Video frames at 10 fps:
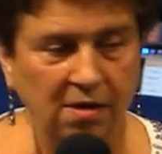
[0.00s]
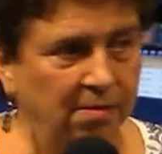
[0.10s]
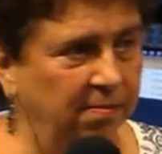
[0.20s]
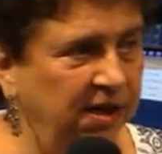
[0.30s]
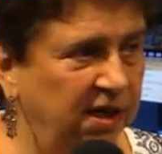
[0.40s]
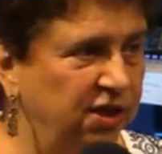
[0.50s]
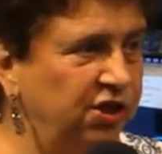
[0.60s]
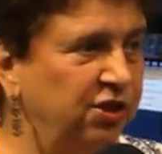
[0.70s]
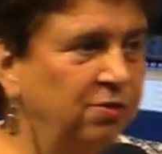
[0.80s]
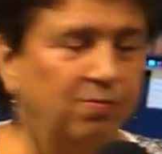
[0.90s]
Because
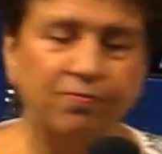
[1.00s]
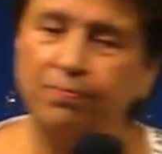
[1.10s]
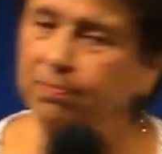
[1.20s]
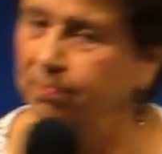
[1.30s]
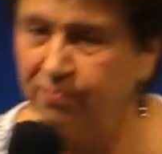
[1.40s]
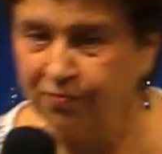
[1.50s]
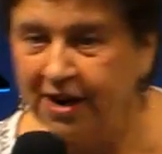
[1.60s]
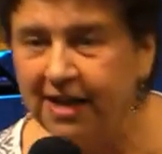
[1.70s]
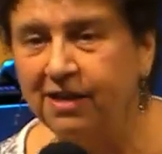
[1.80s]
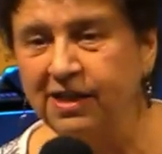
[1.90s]
you,
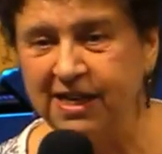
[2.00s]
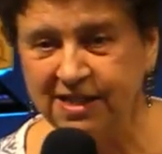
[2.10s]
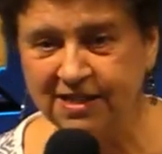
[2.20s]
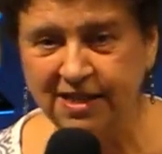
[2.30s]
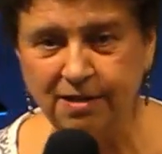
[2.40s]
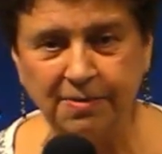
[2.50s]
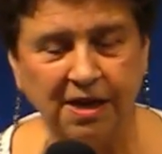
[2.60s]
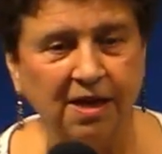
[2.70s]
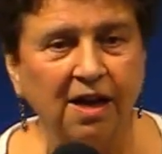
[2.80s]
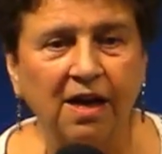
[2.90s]
frankly, he said to me,